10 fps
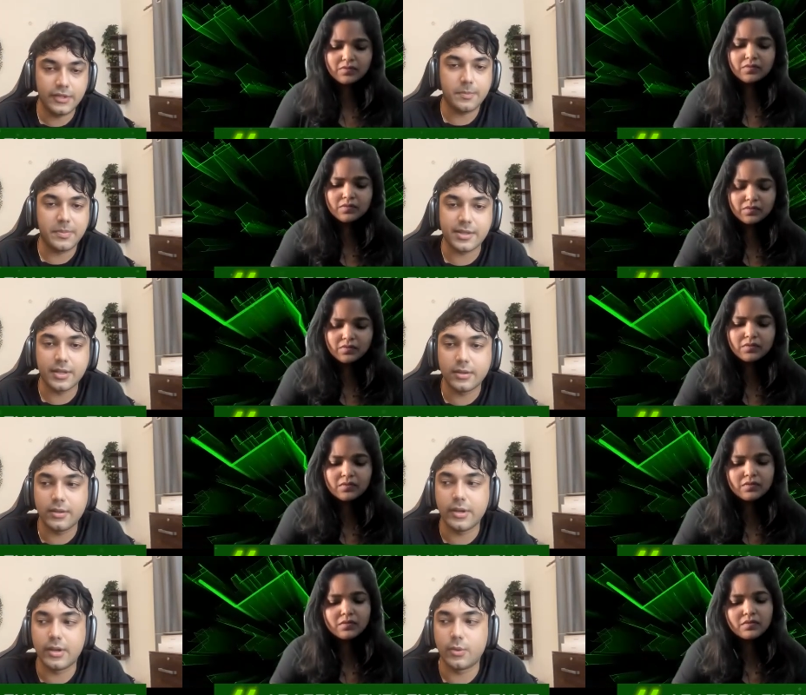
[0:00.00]
Speaker 1: which are present in
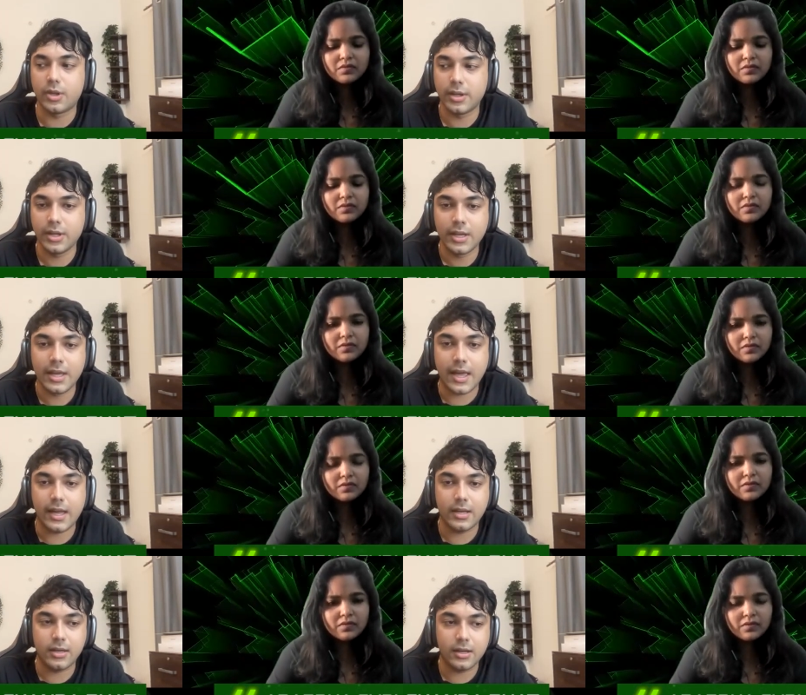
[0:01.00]
the real world.
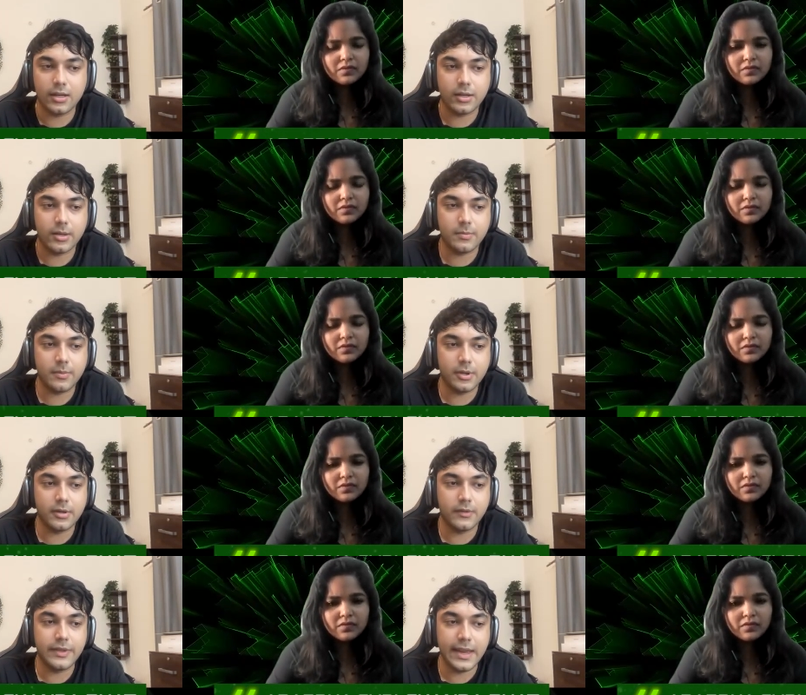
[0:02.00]
And
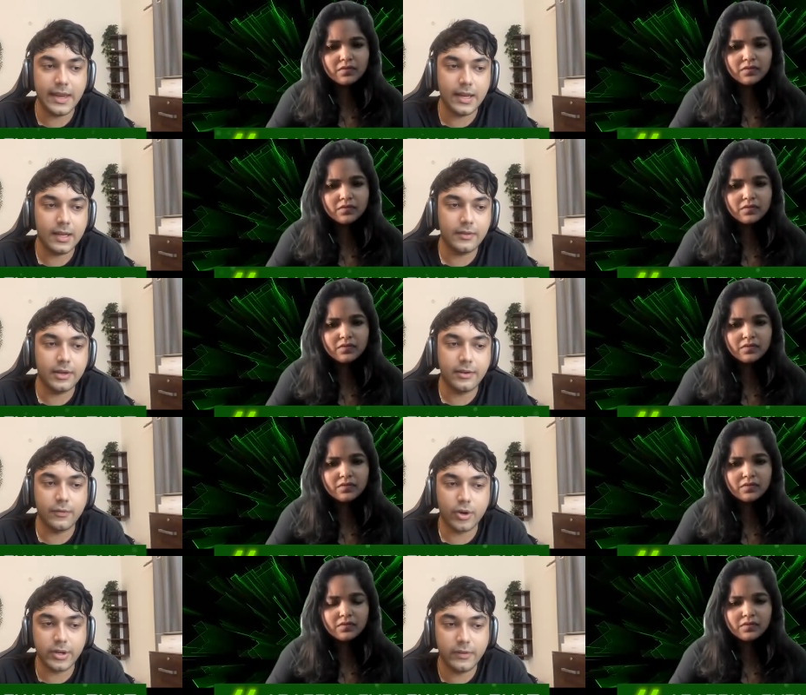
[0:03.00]
they they are
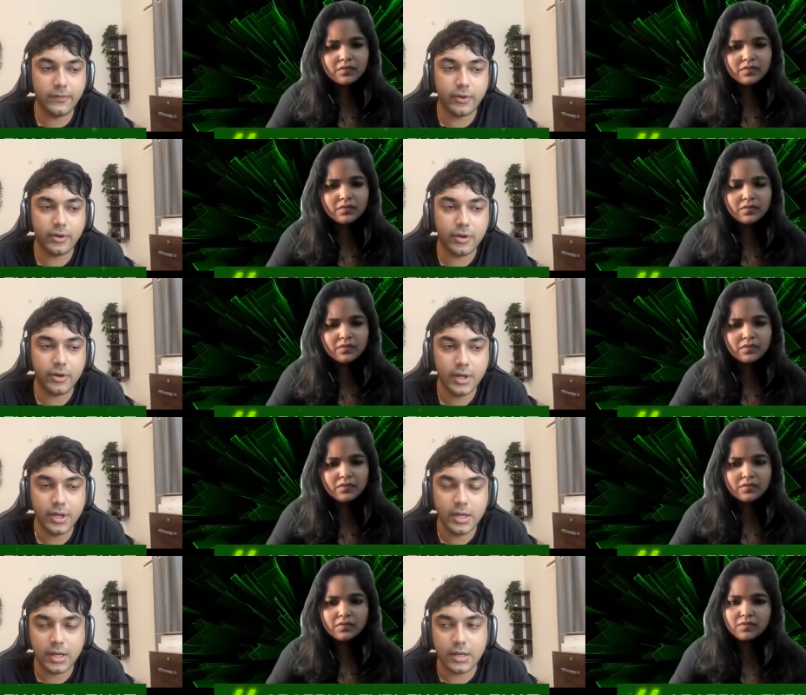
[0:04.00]
rewarded for
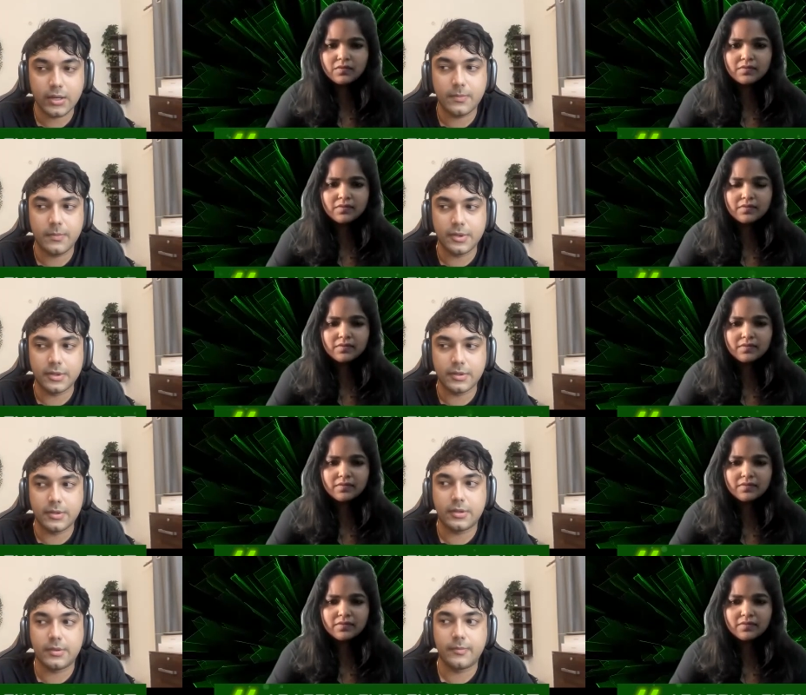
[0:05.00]

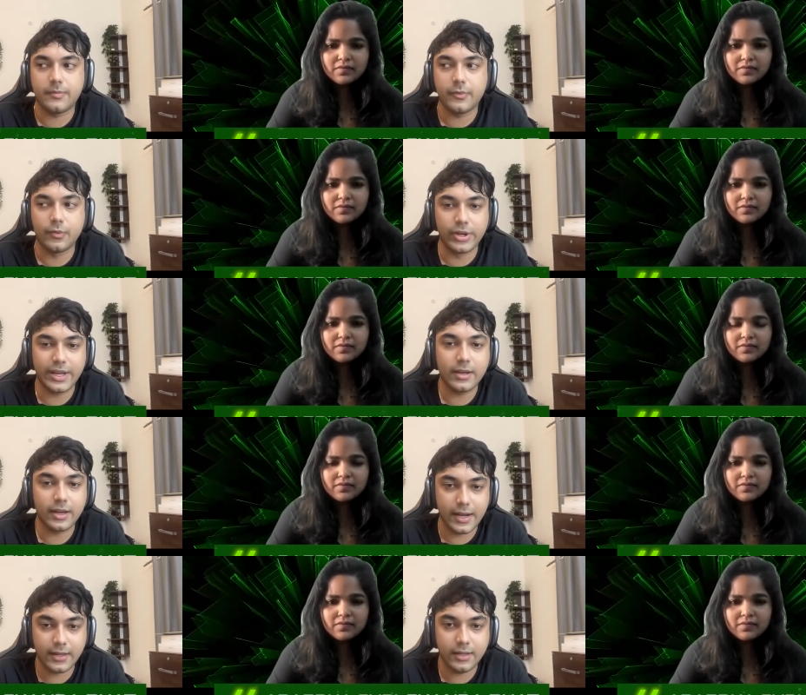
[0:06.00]
um, voting
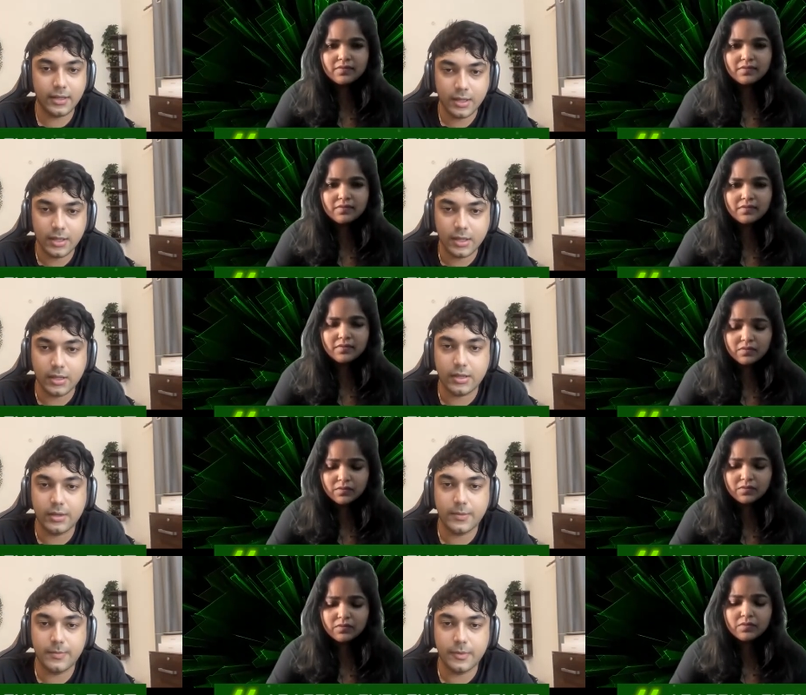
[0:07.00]
correct
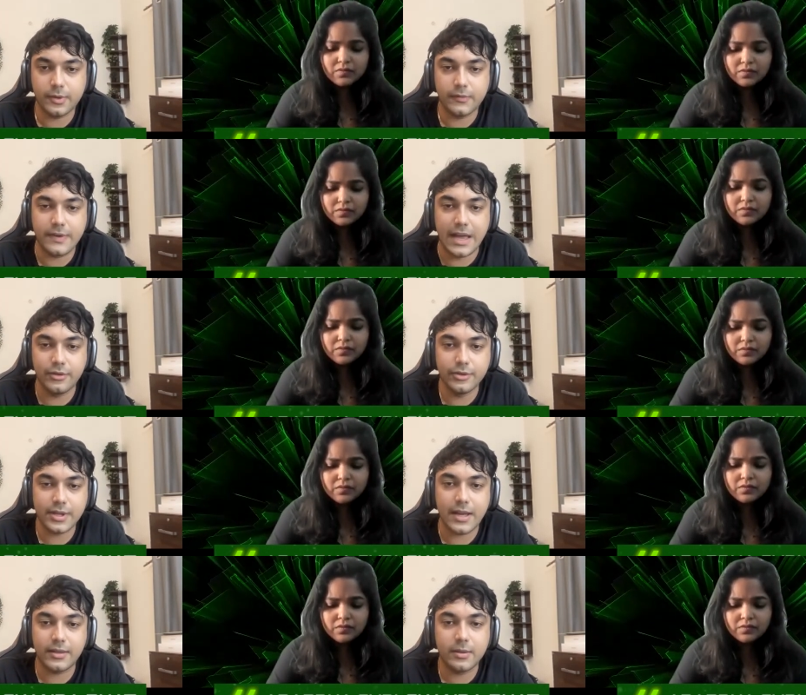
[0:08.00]
uh,
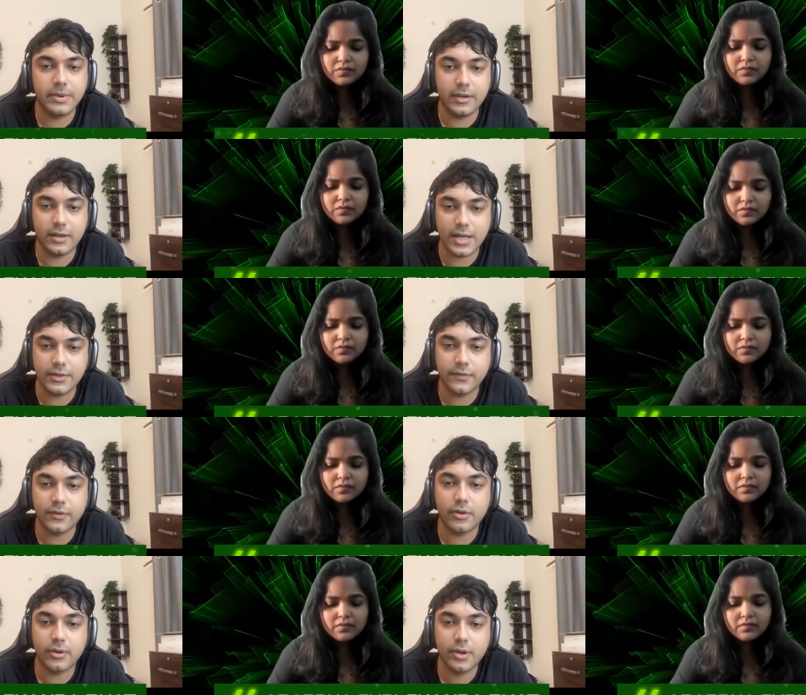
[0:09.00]
values and they're
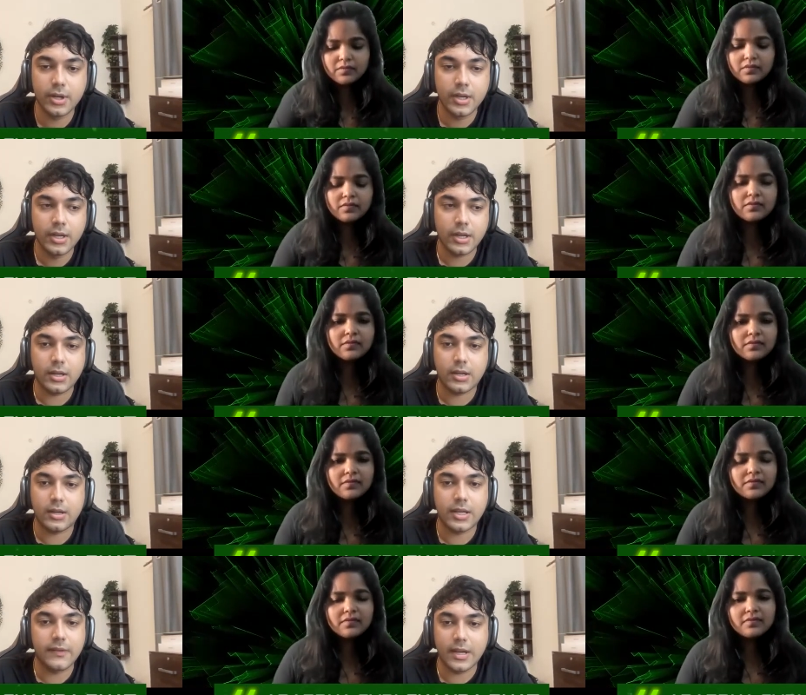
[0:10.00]
penalized for
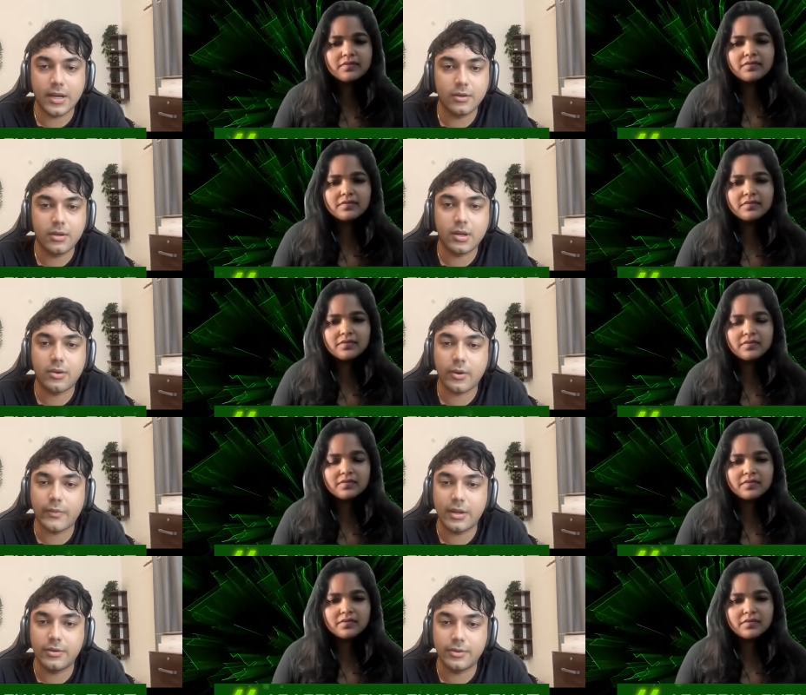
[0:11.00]
uh, giving out uh,
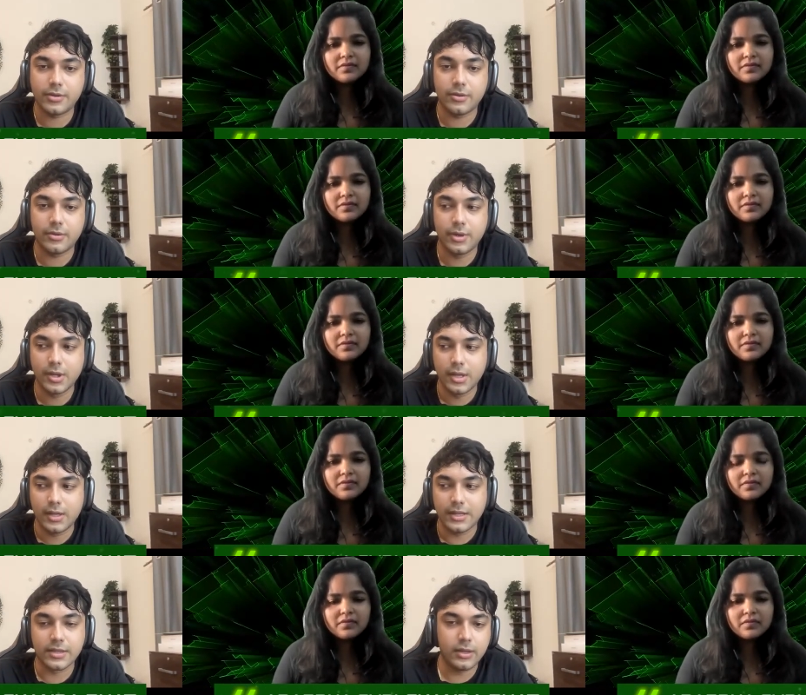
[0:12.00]
wrong values. So
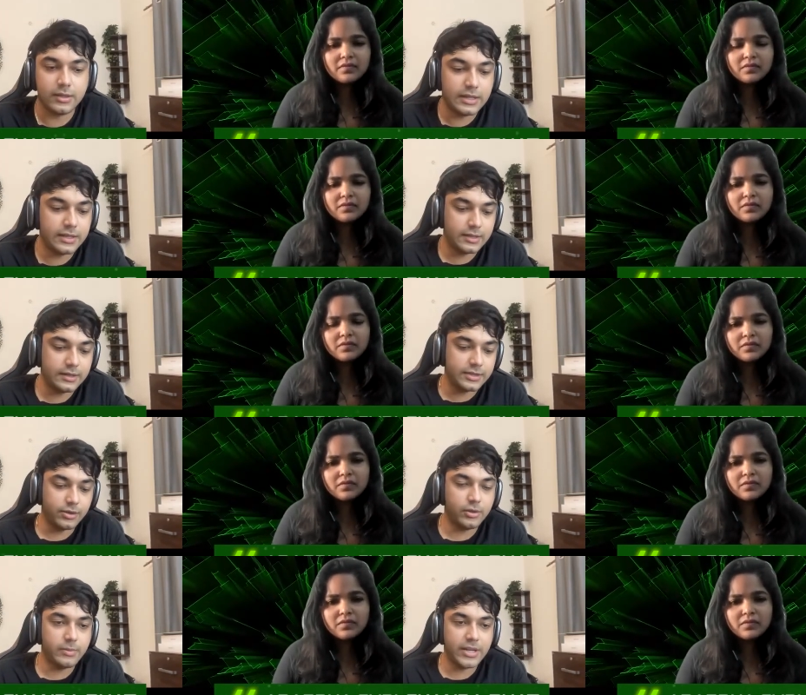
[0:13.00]
there's a there, there's
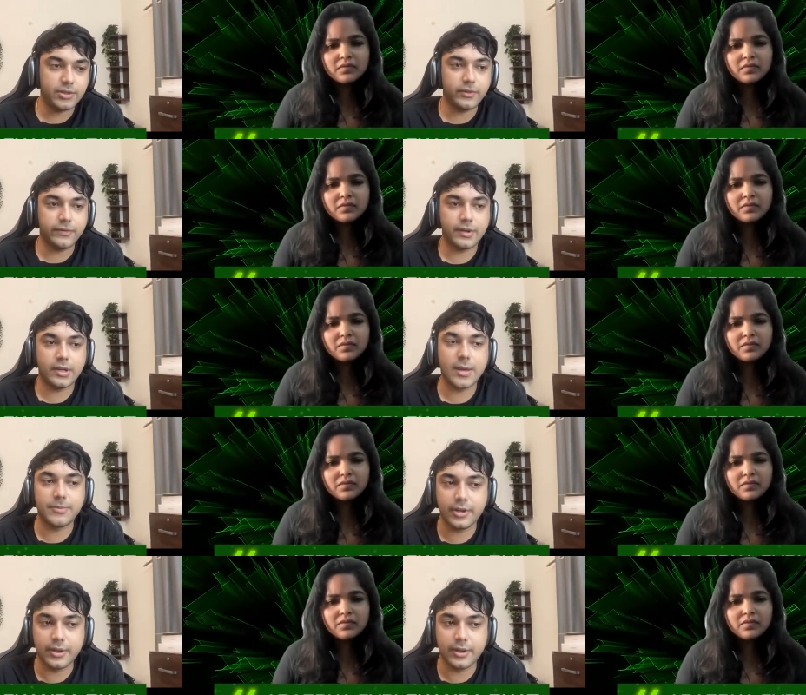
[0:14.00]
a whole bunch of uh, game